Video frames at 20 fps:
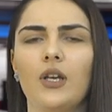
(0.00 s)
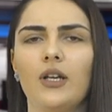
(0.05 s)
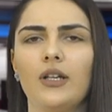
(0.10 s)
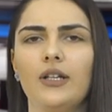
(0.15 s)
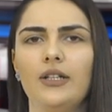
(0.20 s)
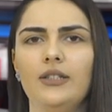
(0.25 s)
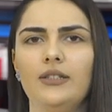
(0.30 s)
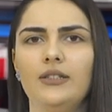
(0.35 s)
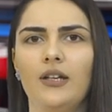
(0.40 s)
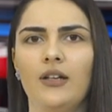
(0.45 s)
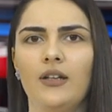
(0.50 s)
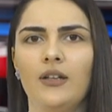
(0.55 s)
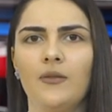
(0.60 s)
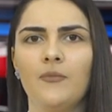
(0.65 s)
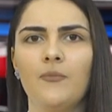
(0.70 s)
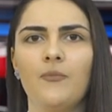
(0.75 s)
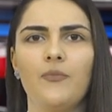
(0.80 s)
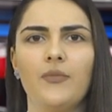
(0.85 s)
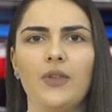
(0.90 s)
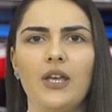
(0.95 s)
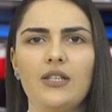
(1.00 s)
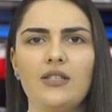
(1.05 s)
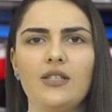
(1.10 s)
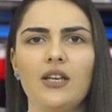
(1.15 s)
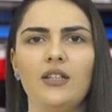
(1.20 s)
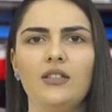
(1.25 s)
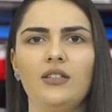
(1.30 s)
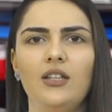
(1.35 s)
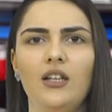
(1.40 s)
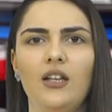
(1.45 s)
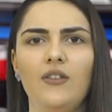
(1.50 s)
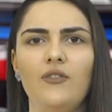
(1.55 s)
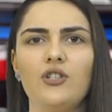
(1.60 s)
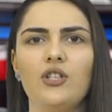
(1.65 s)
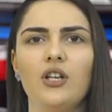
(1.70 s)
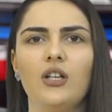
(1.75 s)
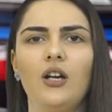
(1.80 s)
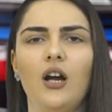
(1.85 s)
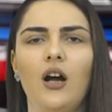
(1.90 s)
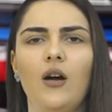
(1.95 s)
Good day. The state
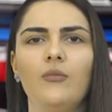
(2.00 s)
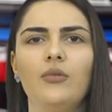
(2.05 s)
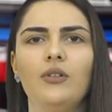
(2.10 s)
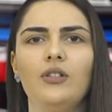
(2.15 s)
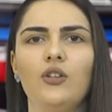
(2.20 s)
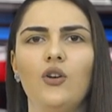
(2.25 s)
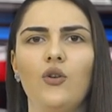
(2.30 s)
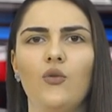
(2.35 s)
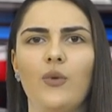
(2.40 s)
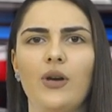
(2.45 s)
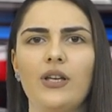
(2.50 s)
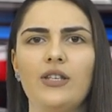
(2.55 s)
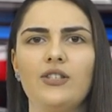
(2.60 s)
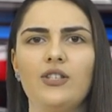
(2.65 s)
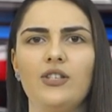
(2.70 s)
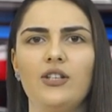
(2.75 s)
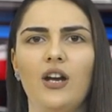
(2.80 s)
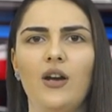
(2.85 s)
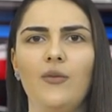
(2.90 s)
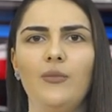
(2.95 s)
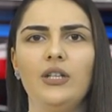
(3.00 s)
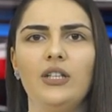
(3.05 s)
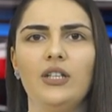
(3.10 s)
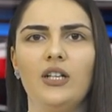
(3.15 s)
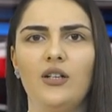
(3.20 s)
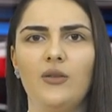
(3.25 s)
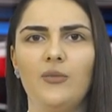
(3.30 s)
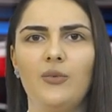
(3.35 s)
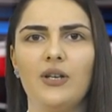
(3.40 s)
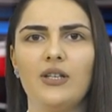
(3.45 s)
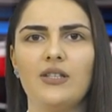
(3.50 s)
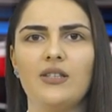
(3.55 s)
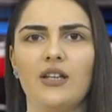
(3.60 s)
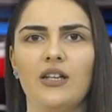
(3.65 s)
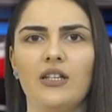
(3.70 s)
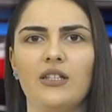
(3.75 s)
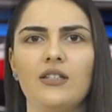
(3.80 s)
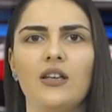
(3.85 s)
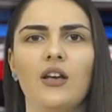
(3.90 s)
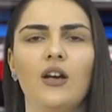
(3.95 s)
television company of Western Armenia
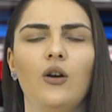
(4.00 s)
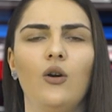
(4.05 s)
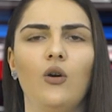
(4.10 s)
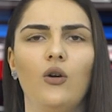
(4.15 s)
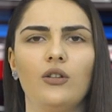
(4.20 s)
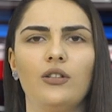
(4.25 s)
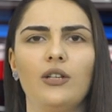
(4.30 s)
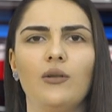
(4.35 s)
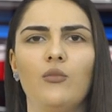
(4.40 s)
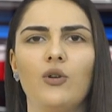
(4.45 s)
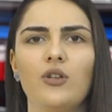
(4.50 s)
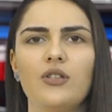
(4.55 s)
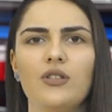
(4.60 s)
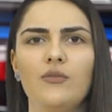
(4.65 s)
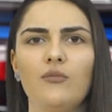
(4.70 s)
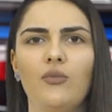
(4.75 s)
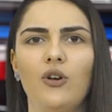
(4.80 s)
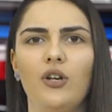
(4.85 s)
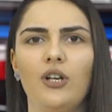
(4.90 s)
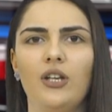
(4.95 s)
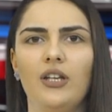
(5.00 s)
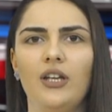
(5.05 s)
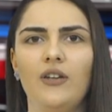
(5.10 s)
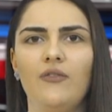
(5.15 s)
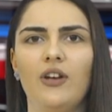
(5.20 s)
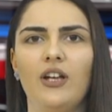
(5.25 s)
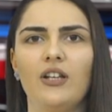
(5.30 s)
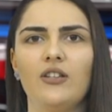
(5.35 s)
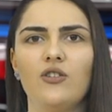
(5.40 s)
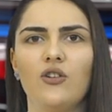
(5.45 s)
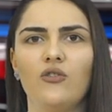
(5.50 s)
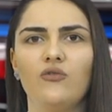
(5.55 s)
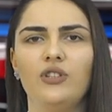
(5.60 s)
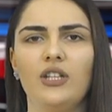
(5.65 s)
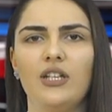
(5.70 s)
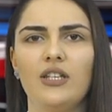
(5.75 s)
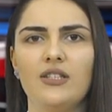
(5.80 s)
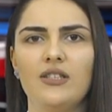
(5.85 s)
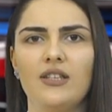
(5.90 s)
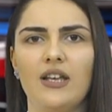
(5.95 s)
presents all the most important events of
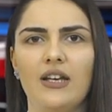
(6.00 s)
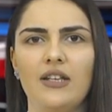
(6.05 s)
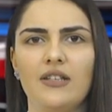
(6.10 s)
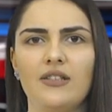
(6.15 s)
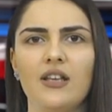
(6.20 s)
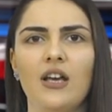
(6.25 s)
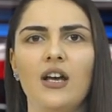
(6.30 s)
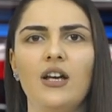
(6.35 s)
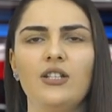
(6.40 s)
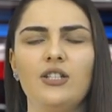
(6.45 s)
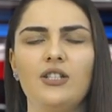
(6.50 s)
these days.